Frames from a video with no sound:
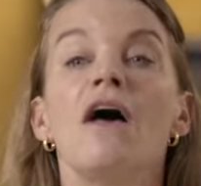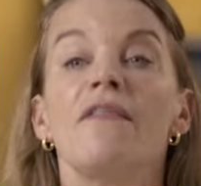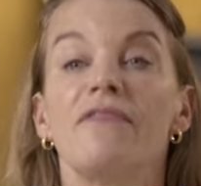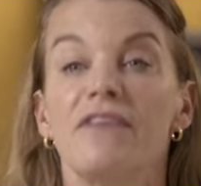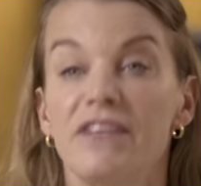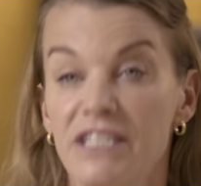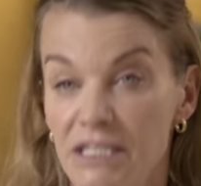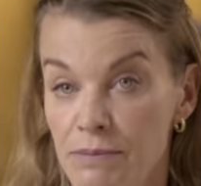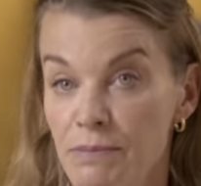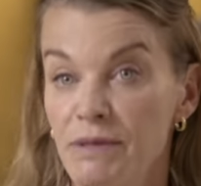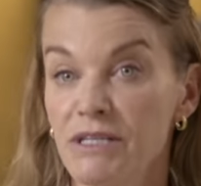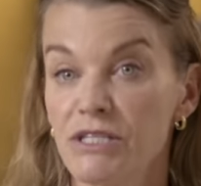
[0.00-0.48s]

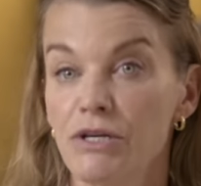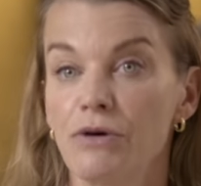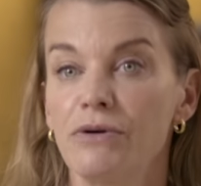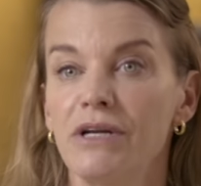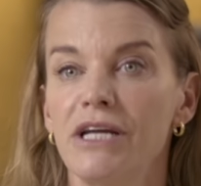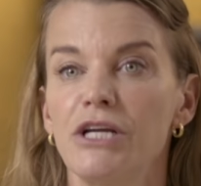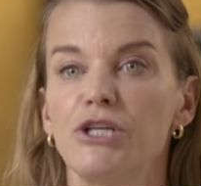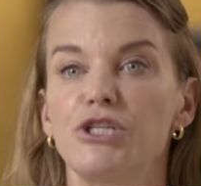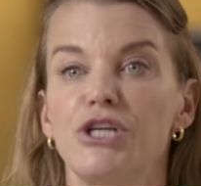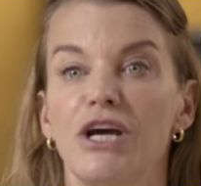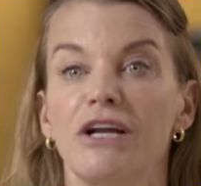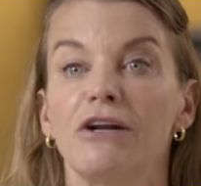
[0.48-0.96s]
the
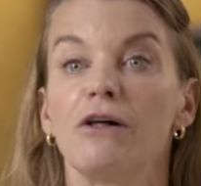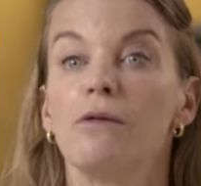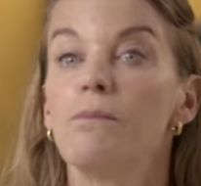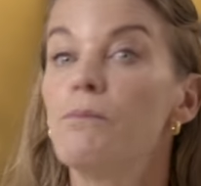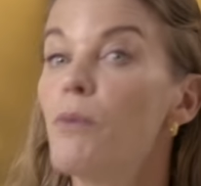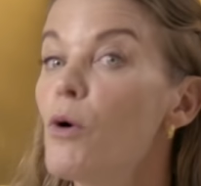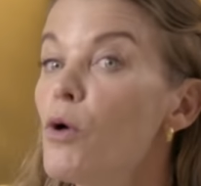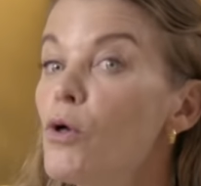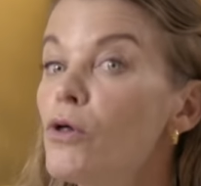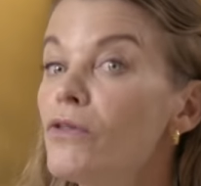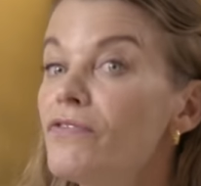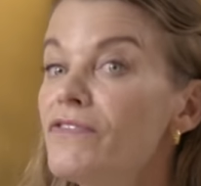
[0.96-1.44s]
Smithsonian Channel
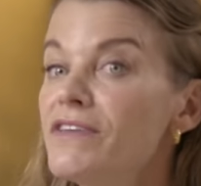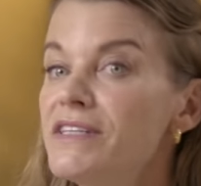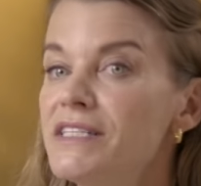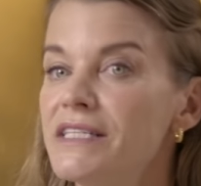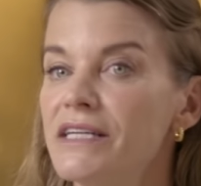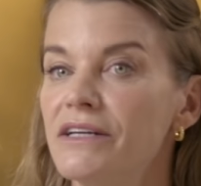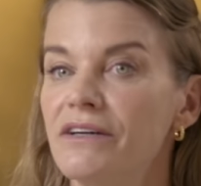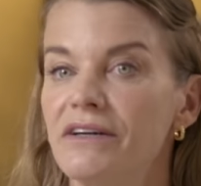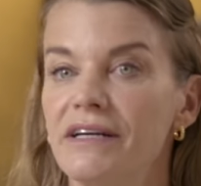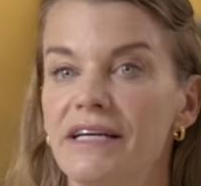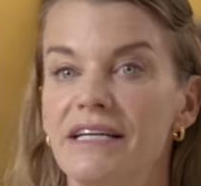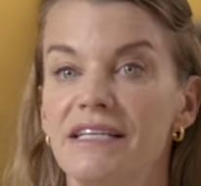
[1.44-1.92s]
pulled the
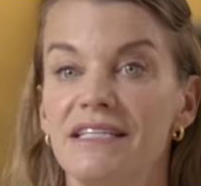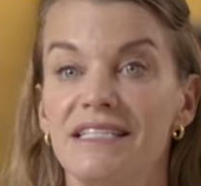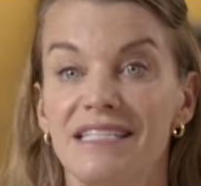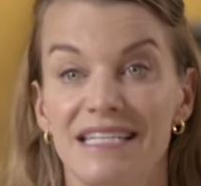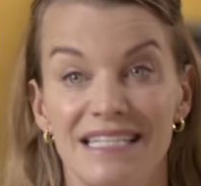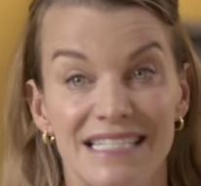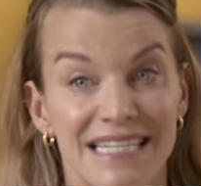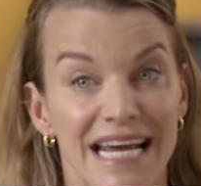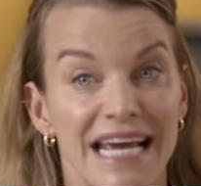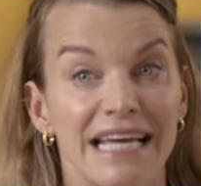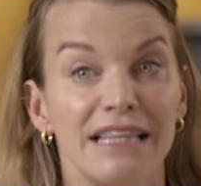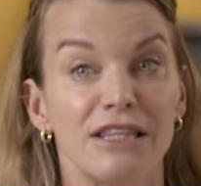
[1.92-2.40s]
series
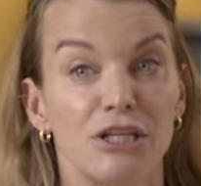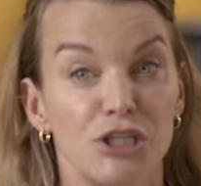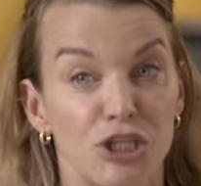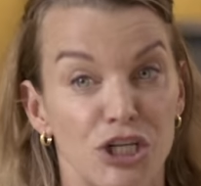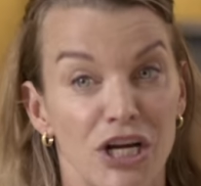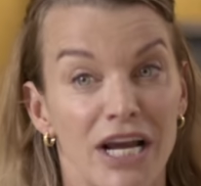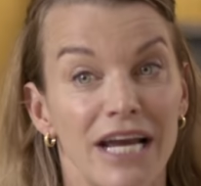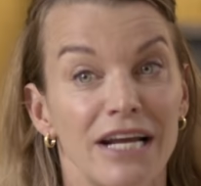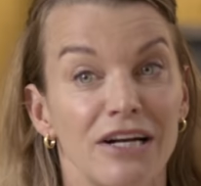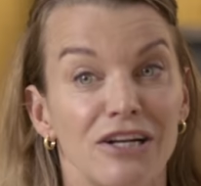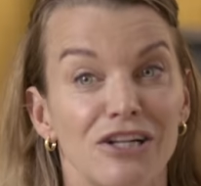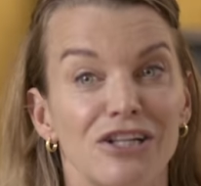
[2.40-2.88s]
to take the
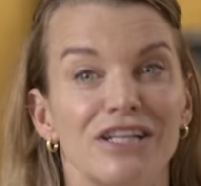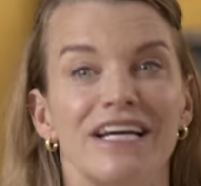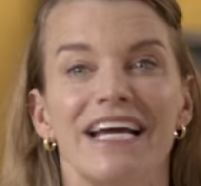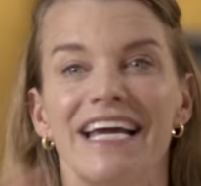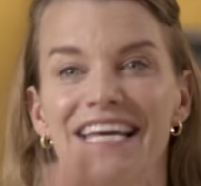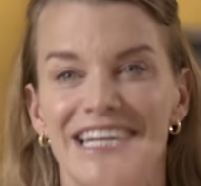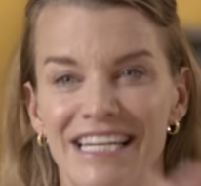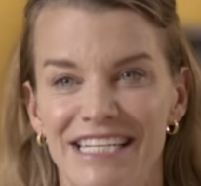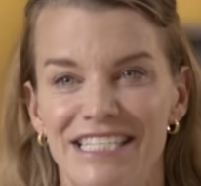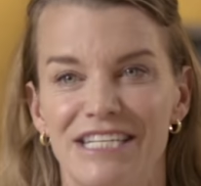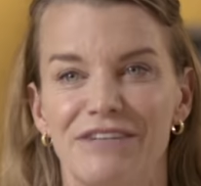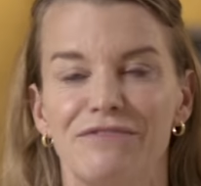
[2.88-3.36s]
channel
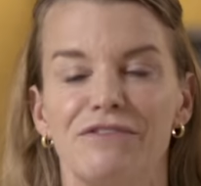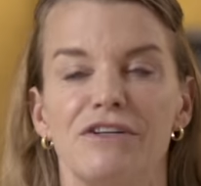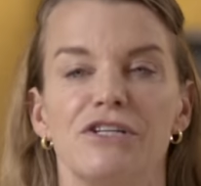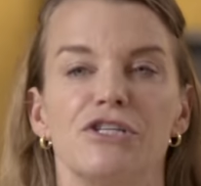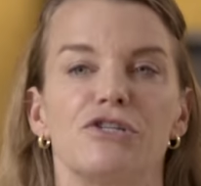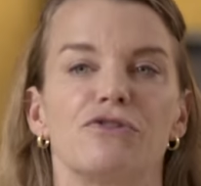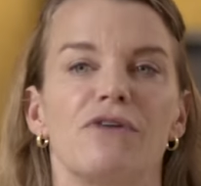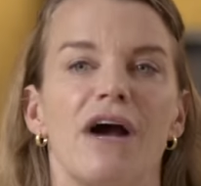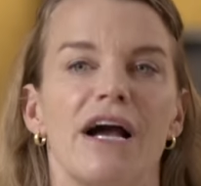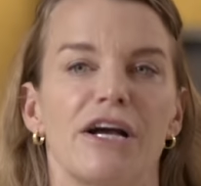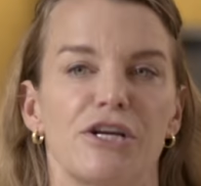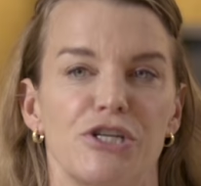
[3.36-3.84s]
in a different
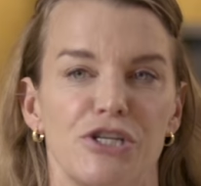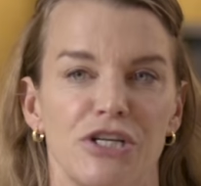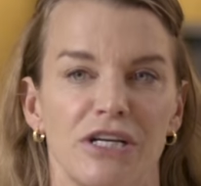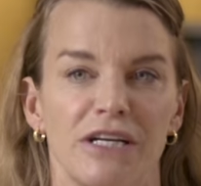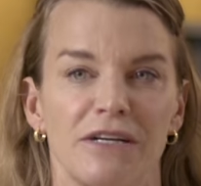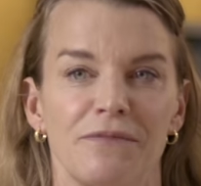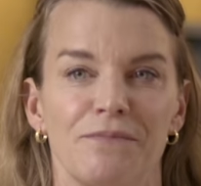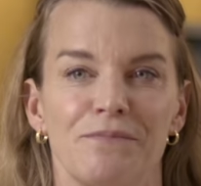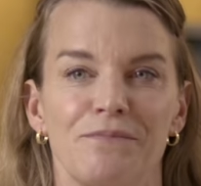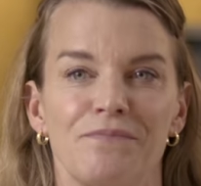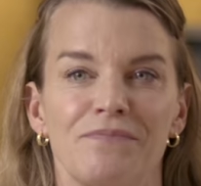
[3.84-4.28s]
direction.